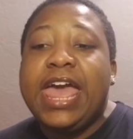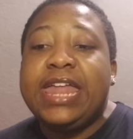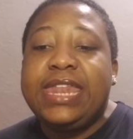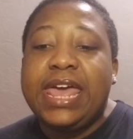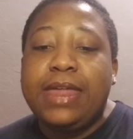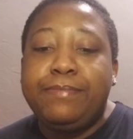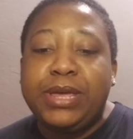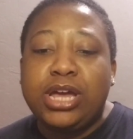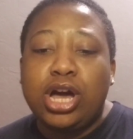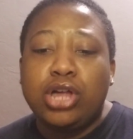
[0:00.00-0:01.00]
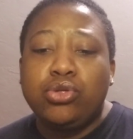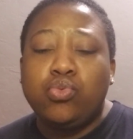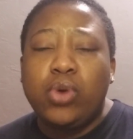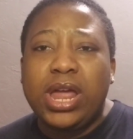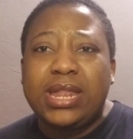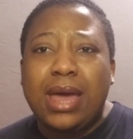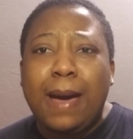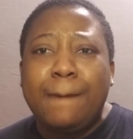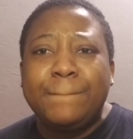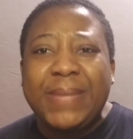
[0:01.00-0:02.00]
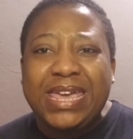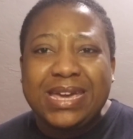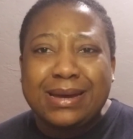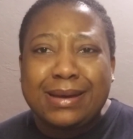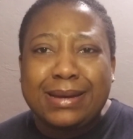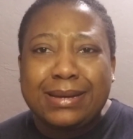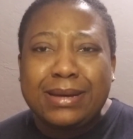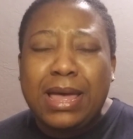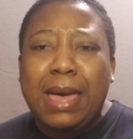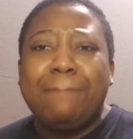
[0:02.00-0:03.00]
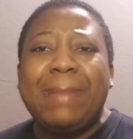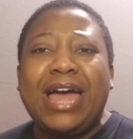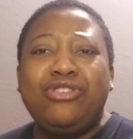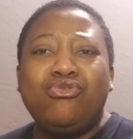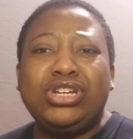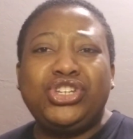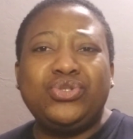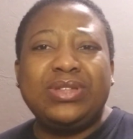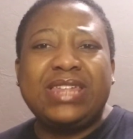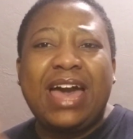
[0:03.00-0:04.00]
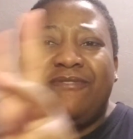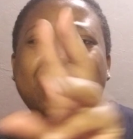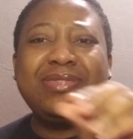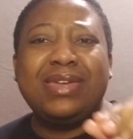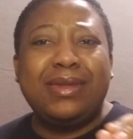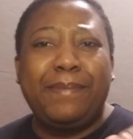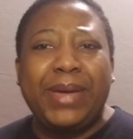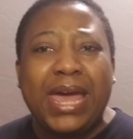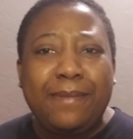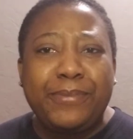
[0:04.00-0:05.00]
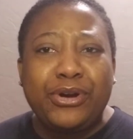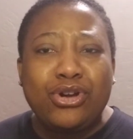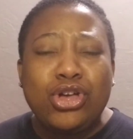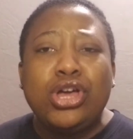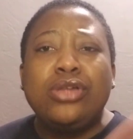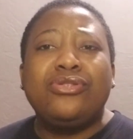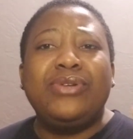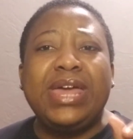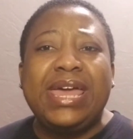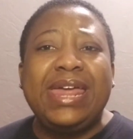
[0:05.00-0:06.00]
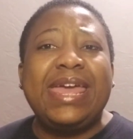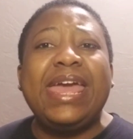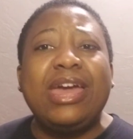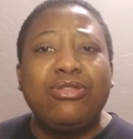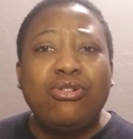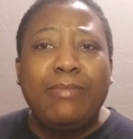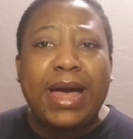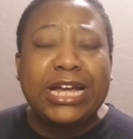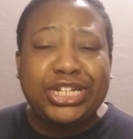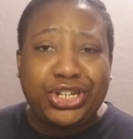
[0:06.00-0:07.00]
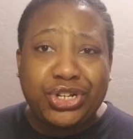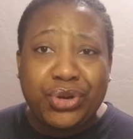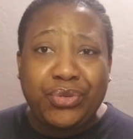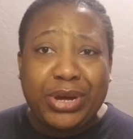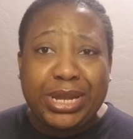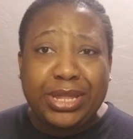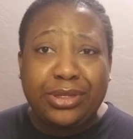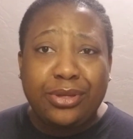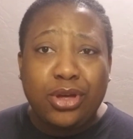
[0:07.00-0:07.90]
And then because with Amica, my new insurance have to send a paper so they can cancel my insurance.